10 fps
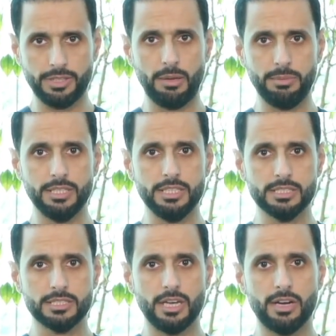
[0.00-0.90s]

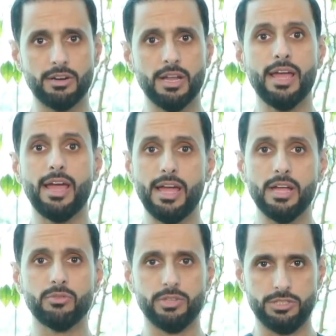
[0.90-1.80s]
diabetes care
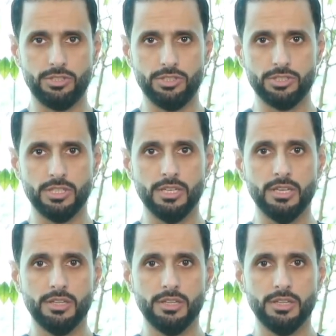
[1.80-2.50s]
and research,